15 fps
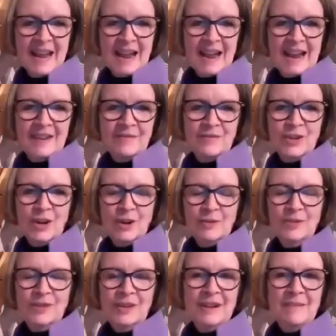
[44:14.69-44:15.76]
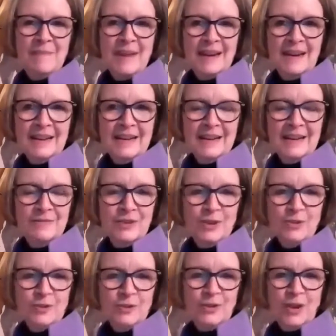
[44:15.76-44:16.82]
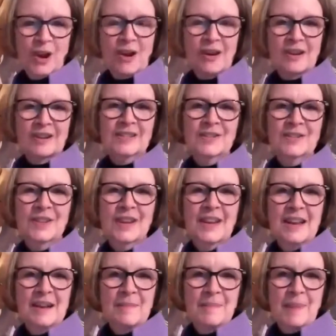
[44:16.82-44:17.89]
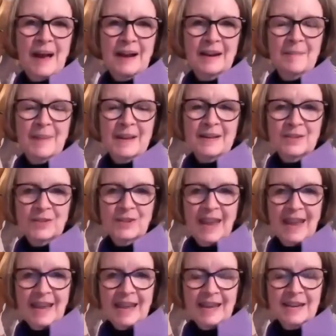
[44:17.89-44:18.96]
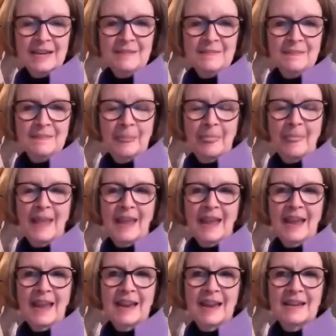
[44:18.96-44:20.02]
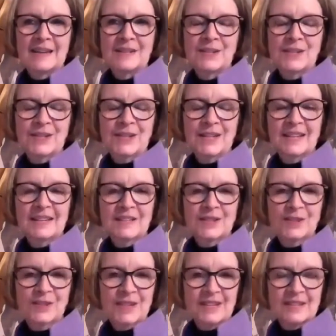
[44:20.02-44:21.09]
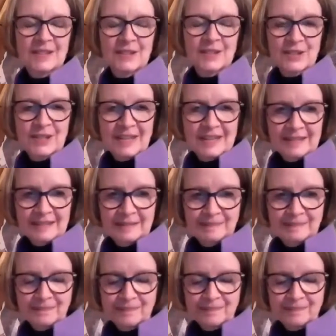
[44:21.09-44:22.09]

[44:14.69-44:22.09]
I have chosen a medley of two songs, Pachelbel's Canon and Still, Still, Still.